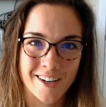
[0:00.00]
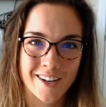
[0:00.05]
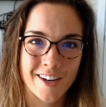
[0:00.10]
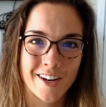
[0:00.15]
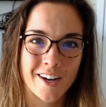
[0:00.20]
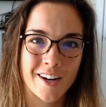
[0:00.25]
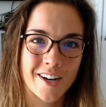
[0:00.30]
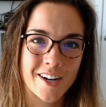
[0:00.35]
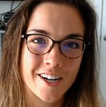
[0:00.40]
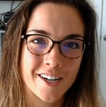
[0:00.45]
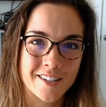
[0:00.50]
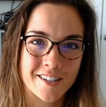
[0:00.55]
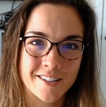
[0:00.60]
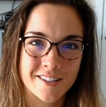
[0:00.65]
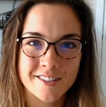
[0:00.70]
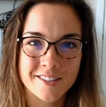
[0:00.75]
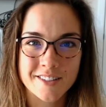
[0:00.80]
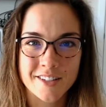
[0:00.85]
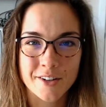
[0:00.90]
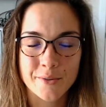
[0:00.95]
All right,
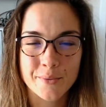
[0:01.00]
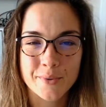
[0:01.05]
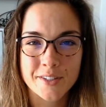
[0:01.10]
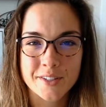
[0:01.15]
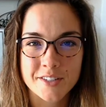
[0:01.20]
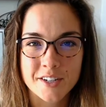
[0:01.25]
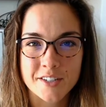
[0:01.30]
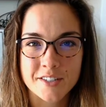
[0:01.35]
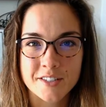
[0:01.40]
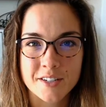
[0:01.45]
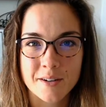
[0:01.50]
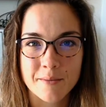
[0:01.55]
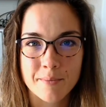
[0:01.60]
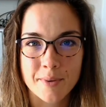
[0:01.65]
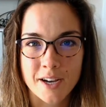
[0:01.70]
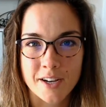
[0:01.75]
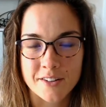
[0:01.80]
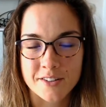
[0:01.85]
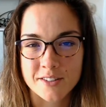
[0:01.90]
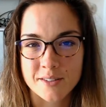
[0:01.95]
so we talked
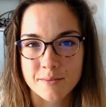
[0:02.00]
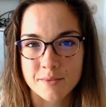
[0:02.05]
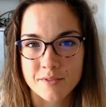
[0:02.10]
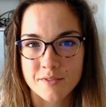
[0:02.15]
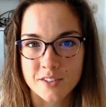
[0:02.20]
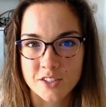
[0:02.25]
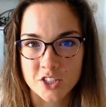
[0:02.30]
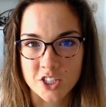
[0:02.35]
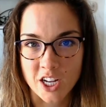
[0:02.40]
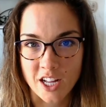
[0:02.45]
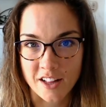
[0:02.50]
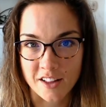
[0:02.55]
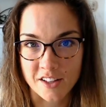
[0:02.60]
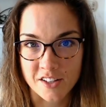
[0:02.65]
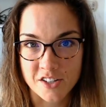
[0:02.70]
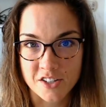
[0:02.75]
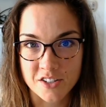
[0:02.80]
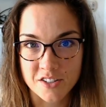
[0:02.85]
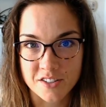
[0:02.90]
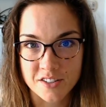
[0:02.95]
about some of the
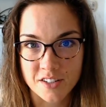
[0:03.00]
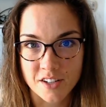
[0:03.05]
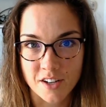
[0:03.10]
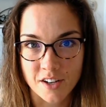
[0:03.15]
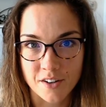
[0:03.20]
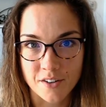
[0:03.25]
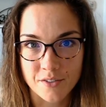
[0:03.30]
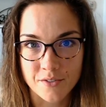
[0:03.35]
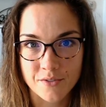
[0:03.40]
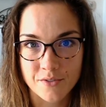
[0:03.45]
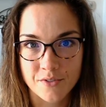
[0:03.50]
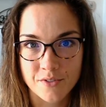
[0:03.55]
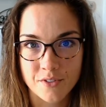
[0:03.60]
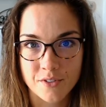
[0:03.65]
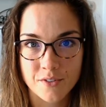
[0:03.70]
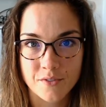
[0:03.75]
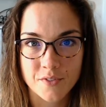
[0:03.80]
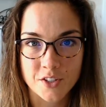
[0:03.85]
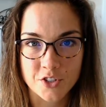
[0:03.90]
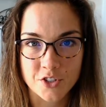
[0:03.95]
challenges of
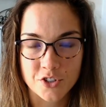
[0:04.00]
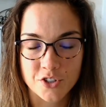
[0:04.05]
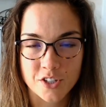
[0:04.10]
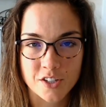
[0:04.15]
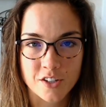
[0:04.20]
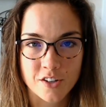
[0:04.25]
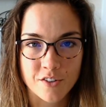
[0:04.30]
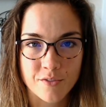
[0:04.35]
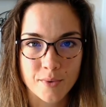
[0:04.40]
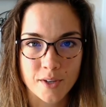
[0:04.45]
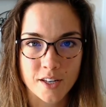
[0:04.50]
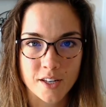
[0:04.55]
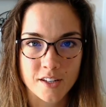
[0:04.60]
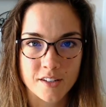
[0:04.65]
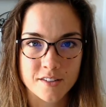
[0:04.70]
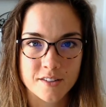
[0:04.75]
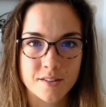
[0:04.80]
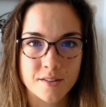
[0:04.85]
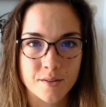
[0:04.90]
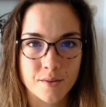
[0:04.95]
feature kickoff
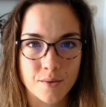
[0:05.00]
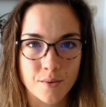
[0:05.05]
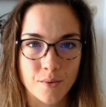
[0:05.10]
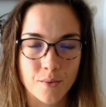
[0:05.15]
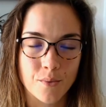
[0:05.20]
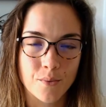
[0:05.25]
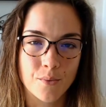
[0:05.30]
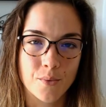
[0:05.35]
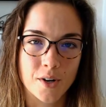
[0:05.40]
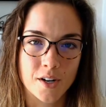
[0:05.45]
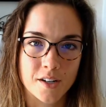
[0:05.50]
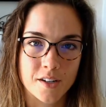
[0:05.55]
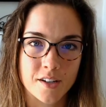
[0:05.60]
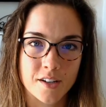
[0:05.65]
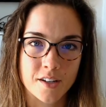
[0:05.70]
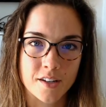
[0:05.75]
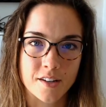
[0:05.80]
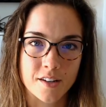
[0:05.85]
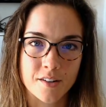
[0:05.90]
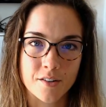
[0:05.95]
meetings, what
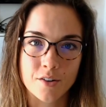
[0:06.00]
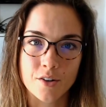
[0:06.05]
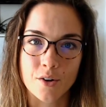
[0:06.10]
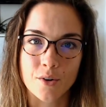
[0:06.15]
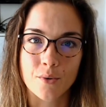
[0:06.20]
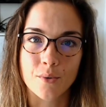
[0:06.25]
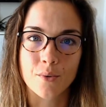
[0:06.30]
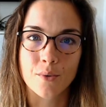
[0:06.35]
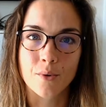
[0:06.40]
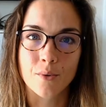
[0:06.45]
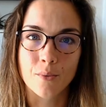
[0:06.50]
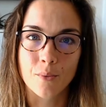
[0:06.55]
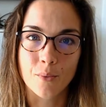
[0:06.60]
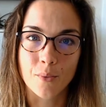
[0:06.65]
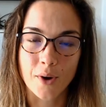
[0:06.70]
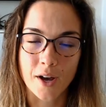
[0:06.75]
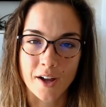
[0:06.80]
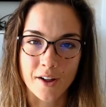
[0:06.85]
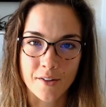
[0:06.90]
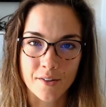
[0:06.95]
can go
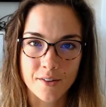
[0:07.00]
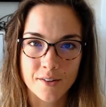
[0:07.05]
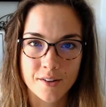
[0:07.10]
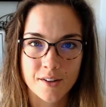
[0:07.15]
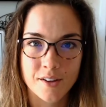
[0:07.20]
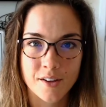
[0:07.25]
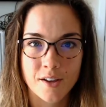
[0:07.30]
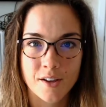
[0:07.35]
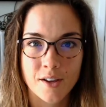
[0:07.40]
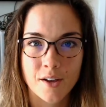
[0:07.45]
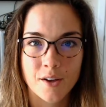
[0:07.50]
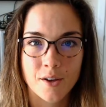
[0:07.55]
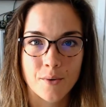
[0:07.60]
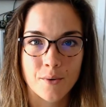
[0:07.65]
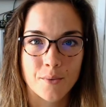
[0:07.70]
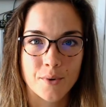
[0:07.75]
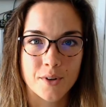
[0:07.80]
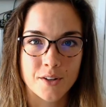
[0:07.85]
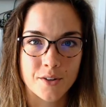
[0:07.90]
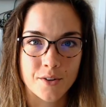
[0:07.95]
well
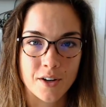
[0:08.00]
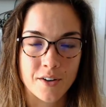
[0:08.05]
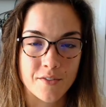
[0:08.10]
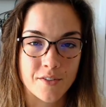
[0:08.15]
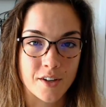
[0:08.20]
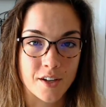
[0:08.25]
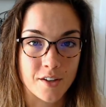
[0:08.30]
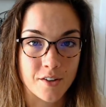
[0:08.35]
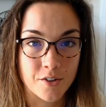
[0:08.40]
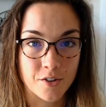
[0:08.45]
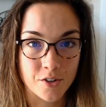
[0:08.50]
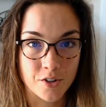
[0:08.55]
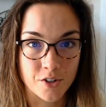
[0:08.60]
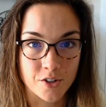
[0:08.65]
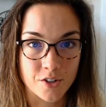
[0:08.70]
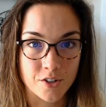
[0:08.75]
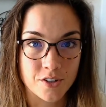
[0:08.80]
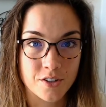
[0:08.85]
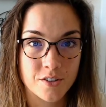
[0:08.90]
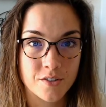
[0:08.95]
when you have a
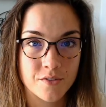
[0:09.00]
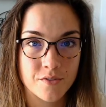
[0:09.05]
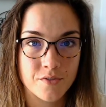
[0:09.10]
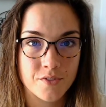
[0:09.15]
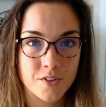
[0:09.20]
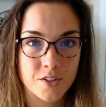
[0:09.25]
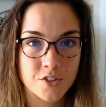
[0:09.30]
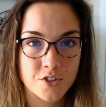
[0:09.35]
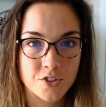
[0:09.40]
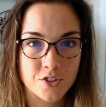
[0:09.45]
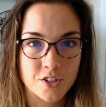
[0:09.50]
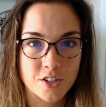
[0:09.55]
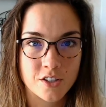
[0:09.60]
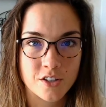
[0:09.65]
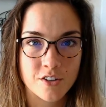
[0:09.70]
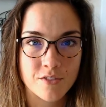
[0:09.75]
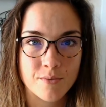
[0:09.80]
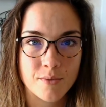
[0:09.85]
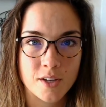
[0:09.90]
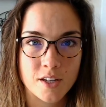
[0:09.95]
good feature
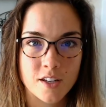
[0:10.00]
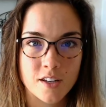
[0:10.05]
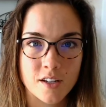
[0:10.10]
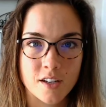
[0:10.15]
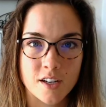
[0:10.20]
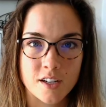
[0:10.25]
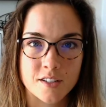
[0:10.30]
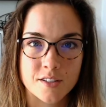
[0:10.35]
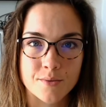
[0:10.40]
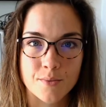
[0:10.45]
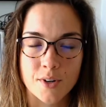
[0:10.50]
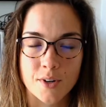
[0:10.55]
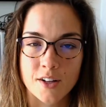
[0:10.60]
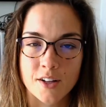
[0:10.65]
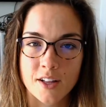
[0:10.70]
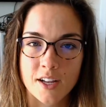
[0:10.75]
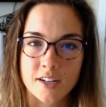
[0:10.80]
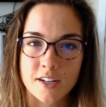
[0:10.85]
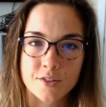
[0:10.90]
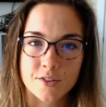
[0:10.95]
kickoff meeting, as well
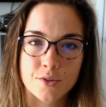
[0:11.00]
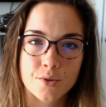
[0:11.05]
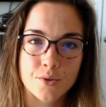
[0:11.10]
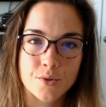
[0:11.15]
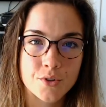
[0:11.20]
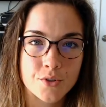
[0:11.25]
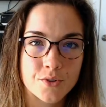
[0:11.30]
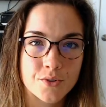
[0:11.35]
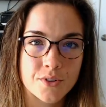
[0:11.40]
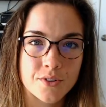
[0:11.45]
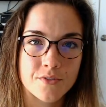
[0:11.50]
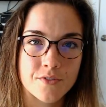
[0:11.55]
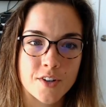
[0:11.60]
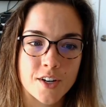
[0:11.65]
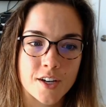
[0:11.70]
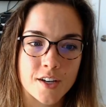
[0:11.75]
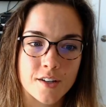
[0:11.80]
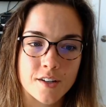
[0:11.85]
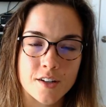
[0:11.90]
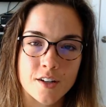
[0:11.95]
as who to
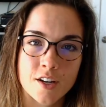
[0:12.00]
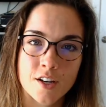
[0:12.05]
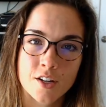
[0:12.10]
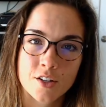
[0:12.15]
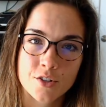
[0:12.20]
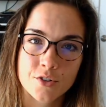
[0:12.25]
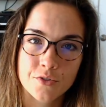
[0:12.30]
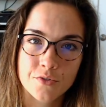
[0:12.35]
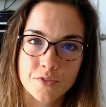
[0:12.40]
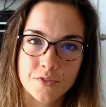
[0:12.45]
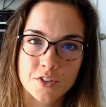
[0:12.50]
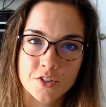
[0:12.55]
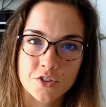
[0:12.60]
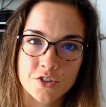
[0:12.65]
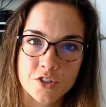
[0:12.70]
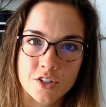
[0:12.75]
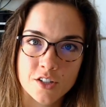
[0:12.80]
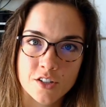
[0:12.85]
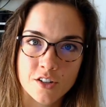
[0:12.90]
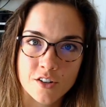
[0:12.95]
invite to a feature
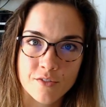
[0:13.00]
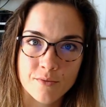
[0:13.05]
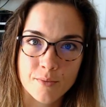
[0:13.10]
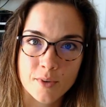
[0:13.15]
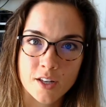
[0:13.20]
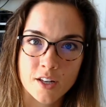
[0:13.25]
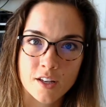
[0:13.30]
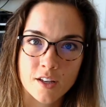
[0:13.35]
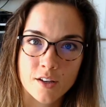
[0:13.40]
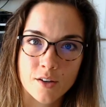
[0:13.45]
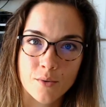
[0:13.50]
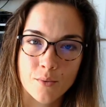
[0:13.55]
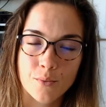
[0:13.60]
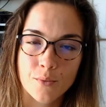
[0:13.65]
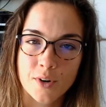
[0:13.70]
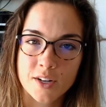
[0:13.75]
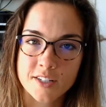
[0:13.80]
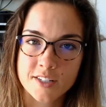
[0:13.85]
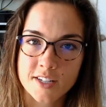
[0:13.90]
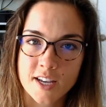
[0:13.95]
kickoff meeting,
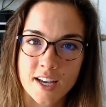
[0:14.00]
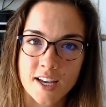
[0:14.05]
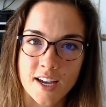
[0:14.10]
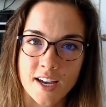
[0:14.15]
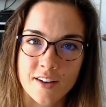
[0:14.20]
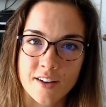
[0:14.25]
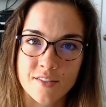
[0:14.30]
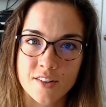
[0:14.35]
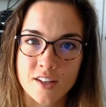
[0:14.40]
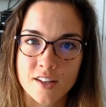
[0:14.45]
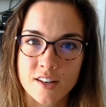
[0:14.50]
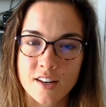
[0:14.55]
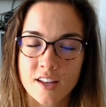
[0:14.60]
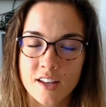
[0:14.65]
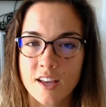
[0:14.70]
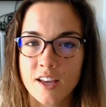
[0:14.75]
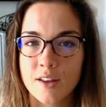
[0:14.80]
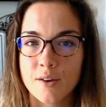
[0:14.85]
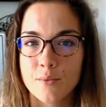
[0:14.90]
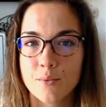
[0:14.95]
when to have it,
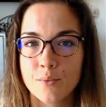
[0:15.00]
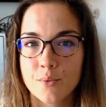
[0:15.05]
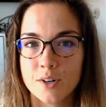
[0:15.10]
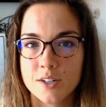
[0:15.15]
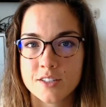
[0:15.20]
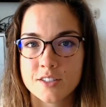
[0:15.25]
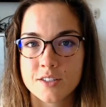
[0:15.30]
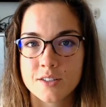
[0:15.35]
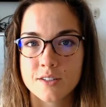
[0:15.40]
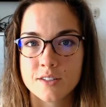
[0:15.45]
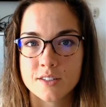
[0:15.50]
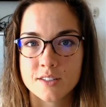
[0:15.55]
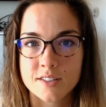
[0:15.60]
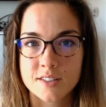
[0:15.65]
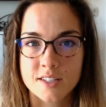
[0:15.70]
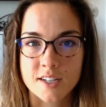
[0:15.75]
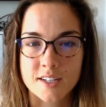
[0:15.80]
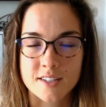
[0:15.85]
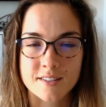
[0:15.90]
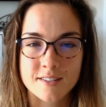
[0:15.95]
and what to
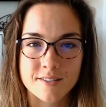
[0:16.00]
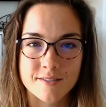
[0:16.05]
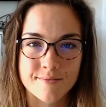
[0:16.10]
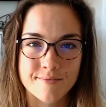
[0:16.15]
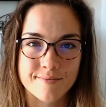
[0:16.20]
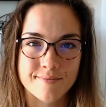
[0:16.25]
discuss.